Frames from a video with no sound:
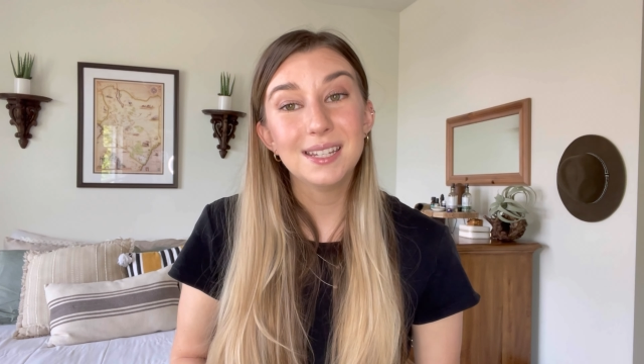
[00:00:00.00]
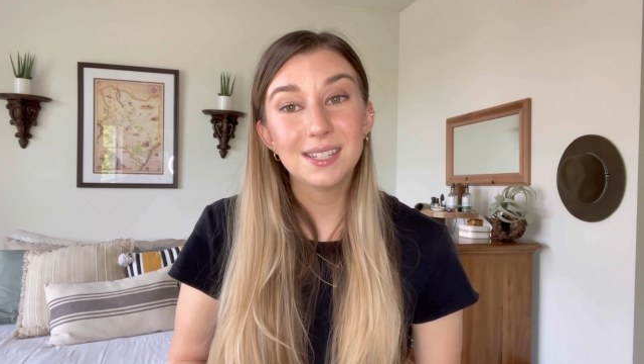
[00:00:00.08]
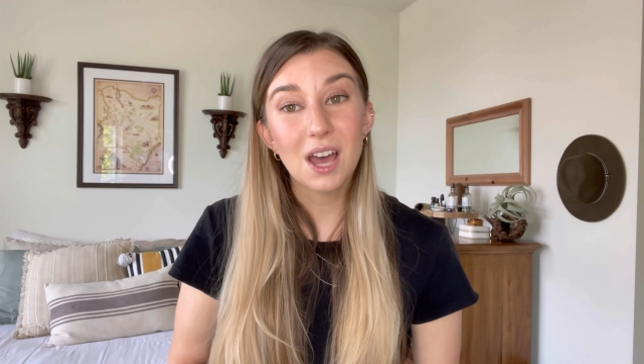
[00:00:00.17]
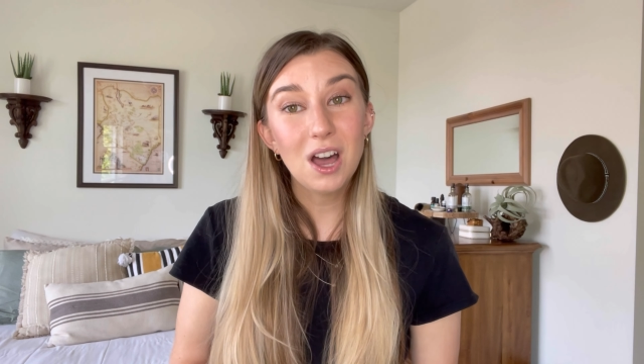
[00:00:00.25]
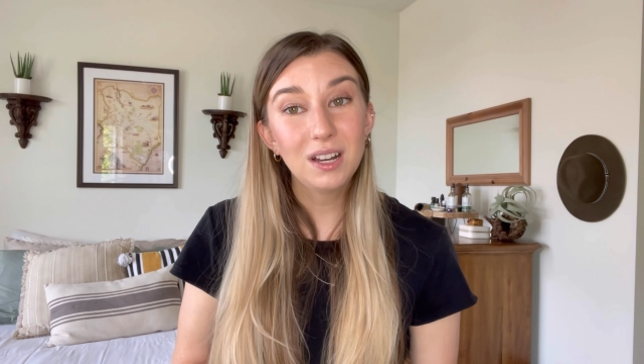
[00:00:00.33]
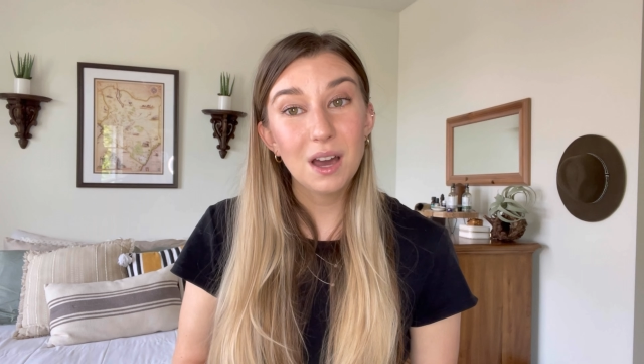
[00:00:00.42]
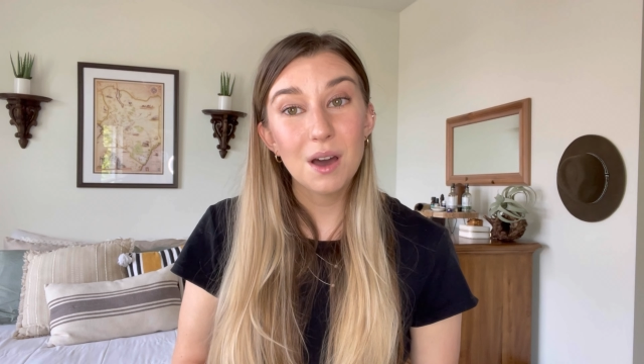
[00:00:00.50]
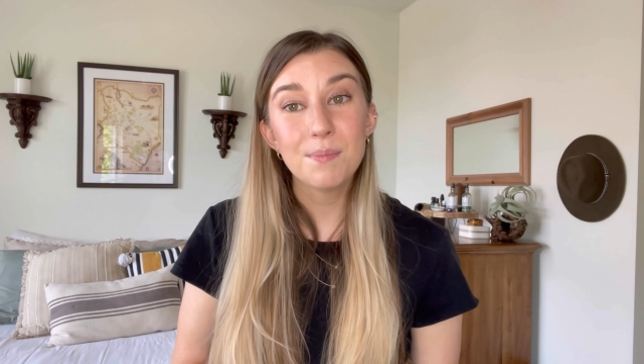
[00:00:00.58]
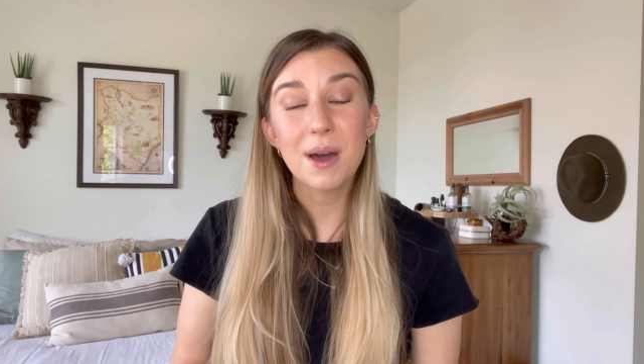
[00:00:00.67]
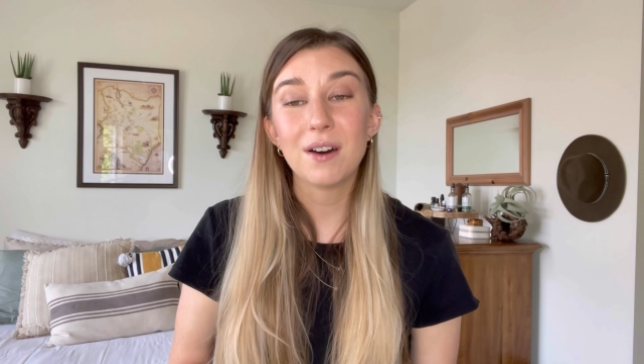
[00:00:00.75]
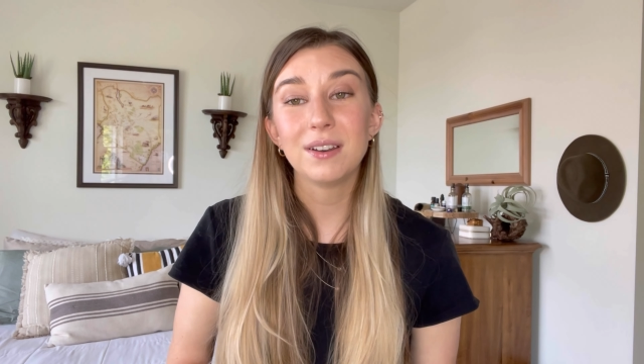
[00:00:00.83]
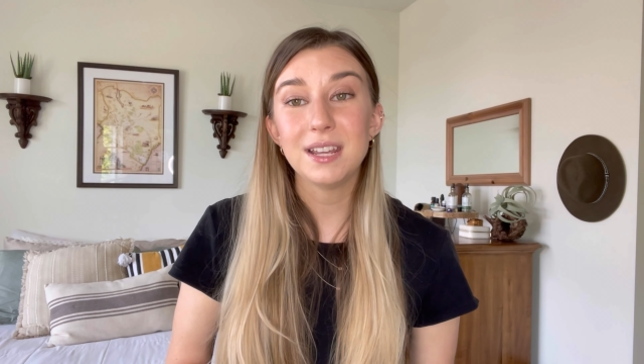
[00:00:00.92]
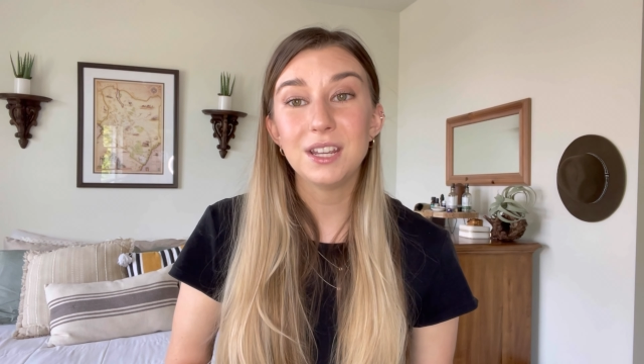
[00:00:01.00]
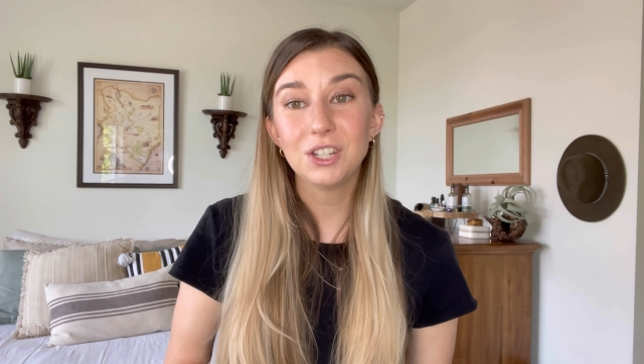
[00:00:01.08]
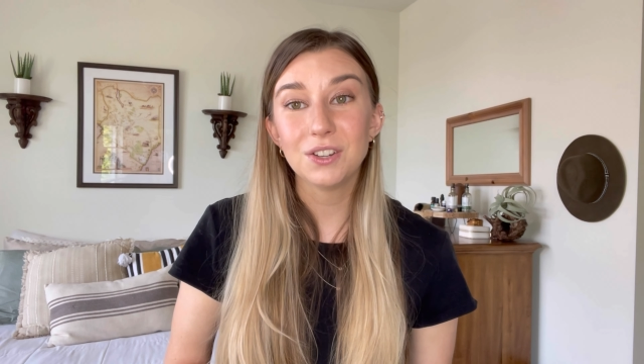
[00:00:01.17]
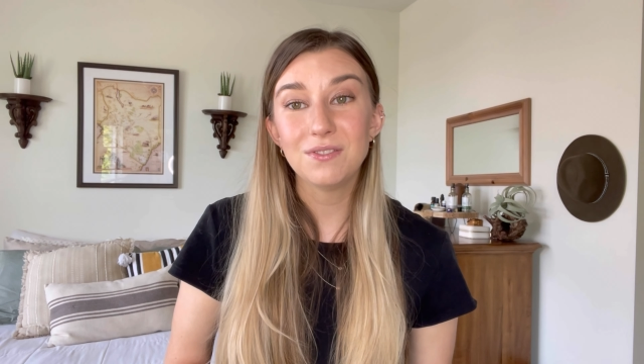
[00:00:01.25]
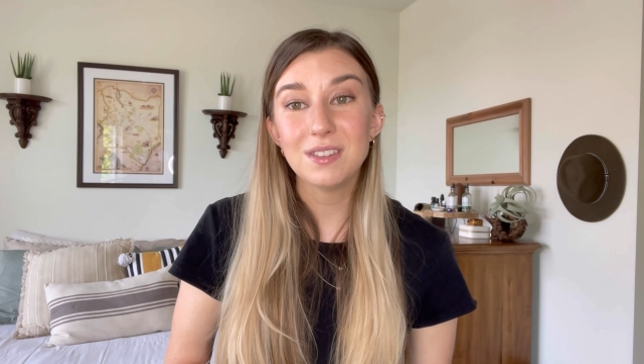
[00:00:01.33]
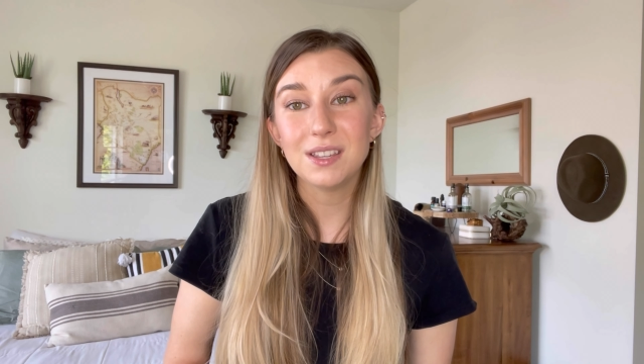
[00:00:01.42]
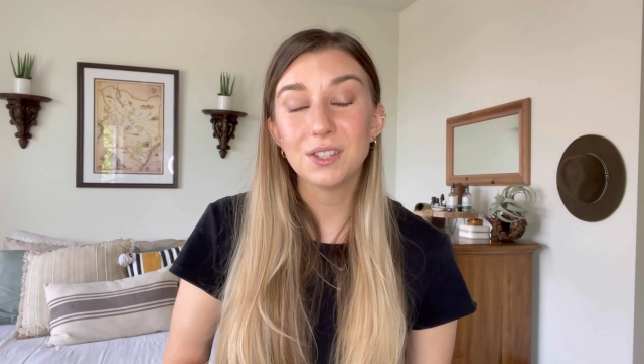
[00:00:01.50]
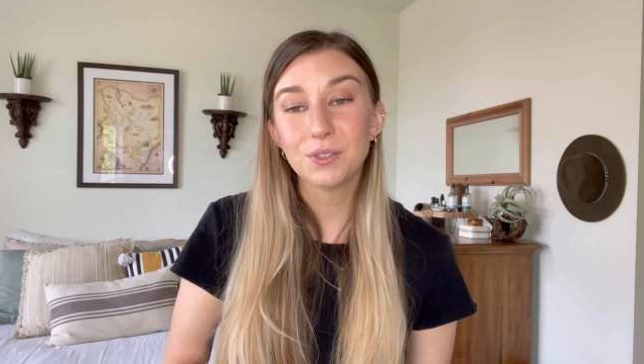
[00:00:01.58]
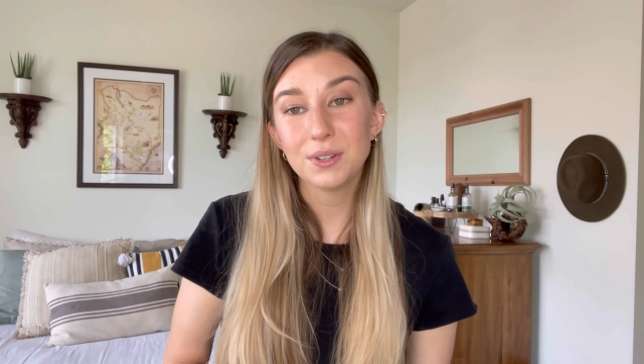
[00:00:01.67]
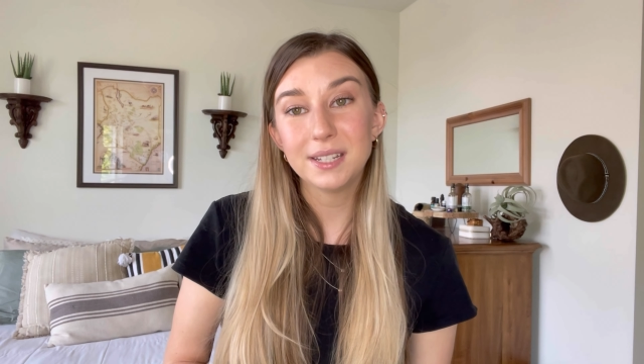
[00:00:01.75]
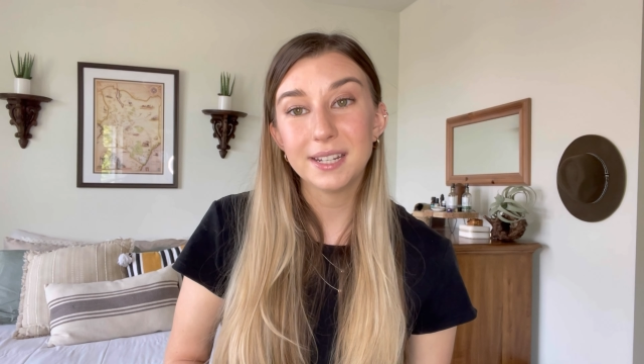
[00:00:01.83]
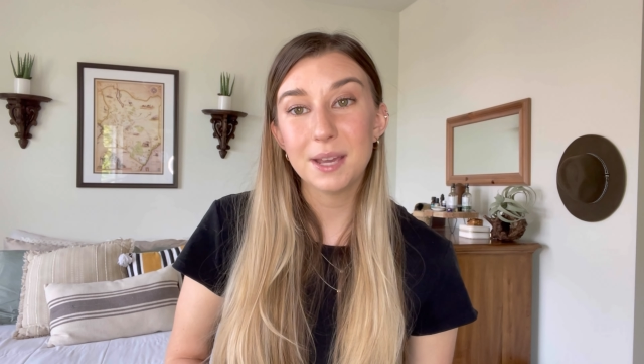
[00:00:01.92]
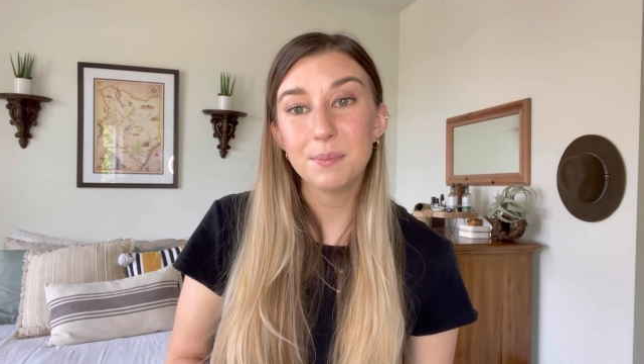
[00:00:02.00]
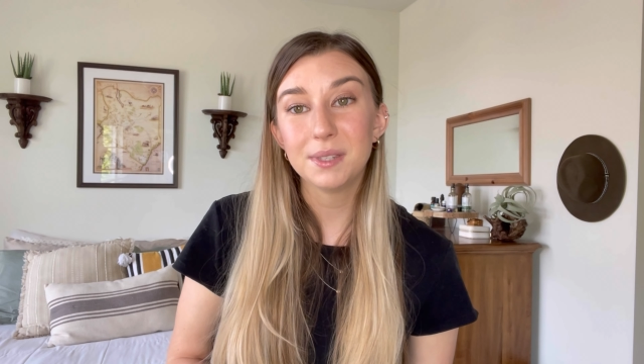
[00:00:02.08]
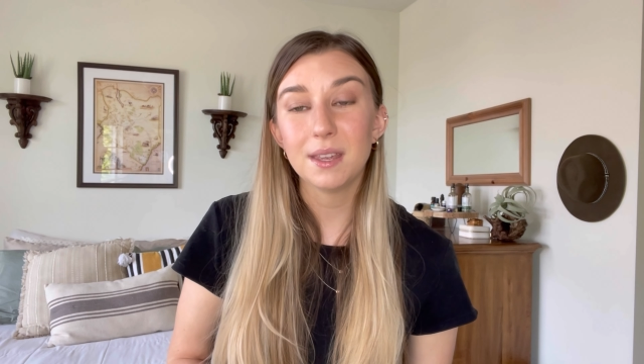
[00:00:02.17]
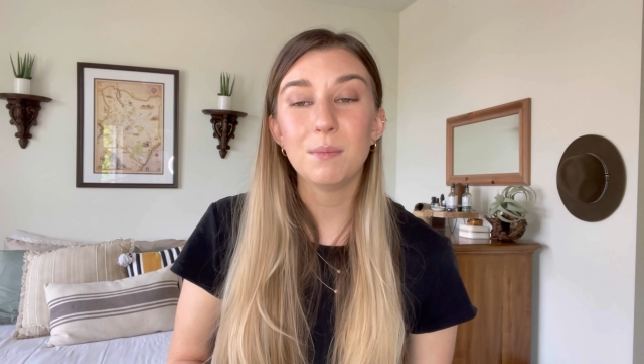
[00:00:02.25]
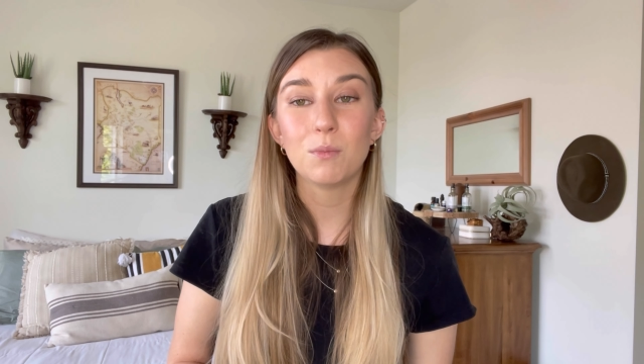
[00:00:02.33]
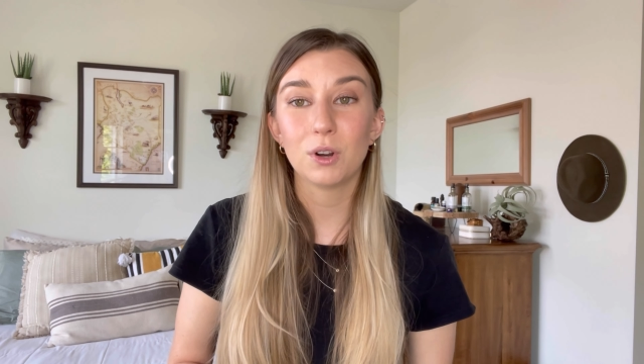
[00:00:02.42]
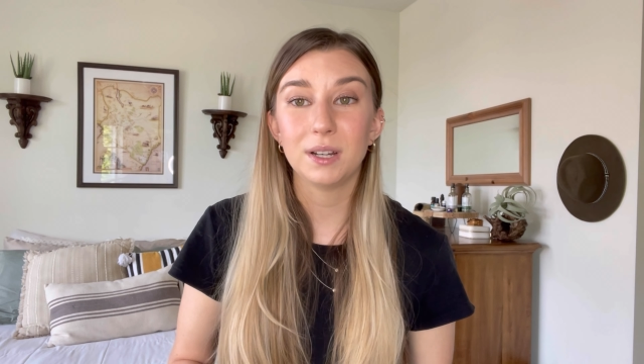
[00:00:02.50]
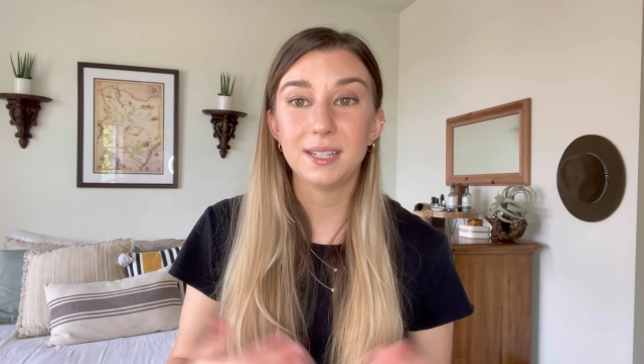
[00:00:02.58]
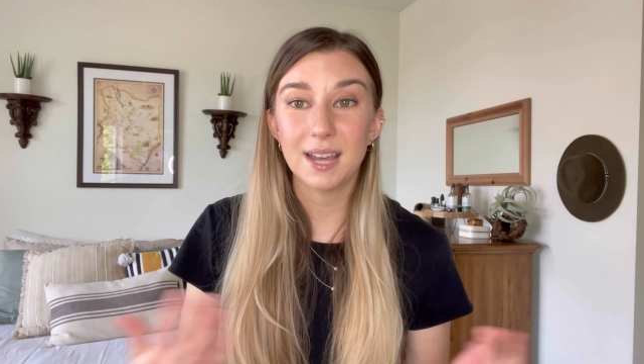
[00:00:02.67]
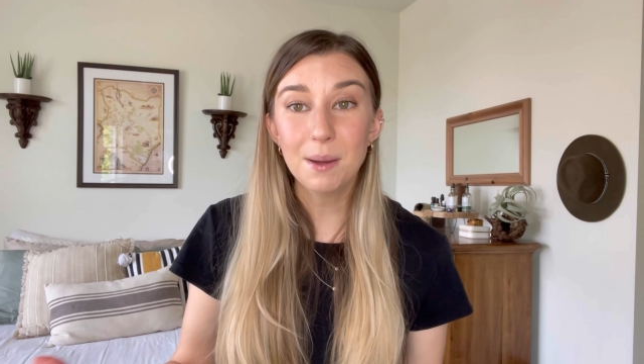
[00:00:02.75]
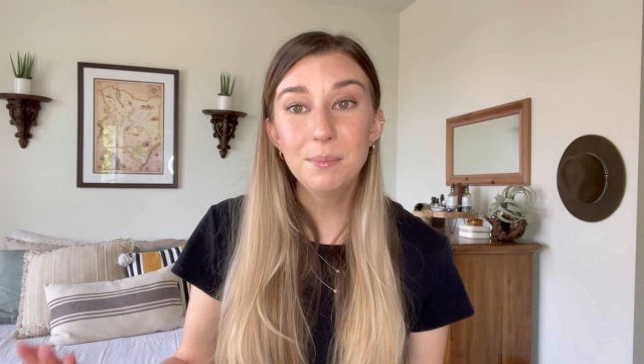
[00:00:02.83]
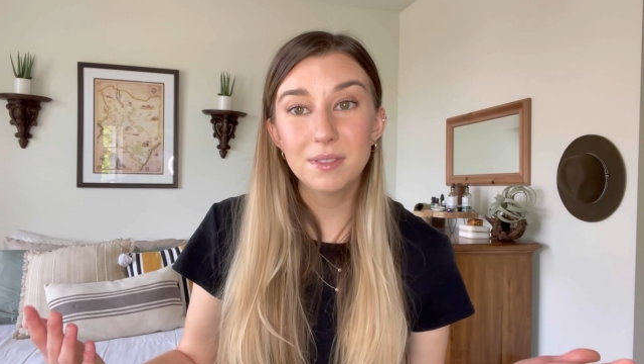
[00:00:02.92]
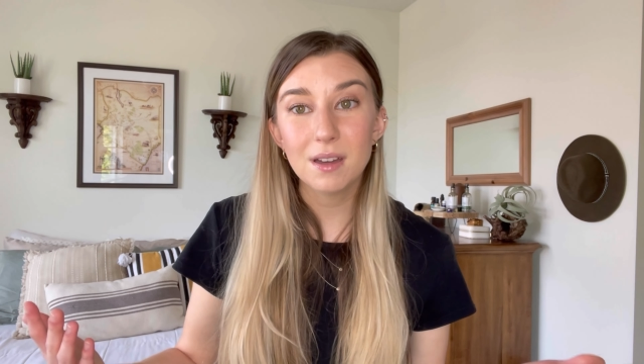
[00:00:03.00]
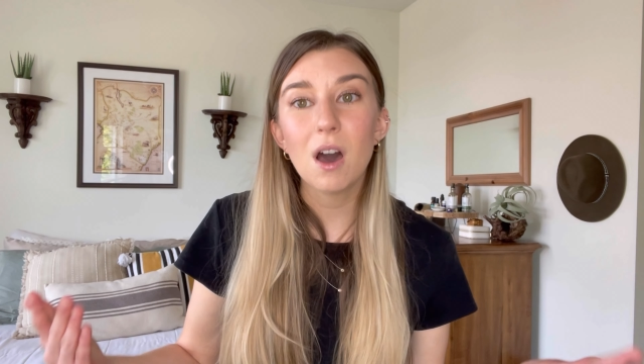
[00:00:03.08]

talk about each of these 3 tips in more depth